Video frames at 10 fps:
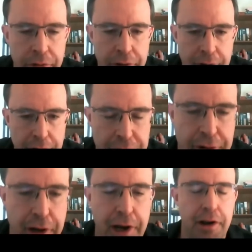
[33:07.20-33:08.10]
the
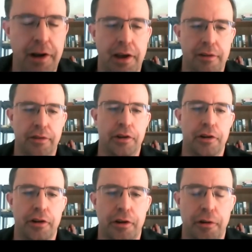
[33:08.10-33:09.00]
slide I have
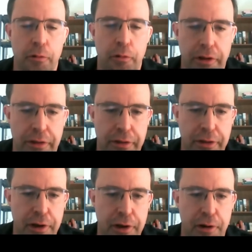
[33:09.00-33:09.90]
here with
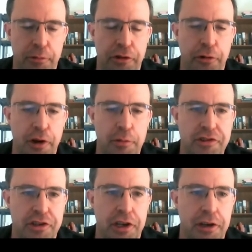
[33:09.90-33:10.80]
the um, toy
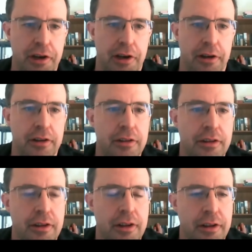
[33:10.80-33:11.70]
machine gun.
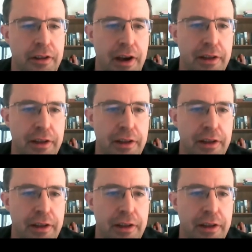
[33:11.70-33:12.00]
I,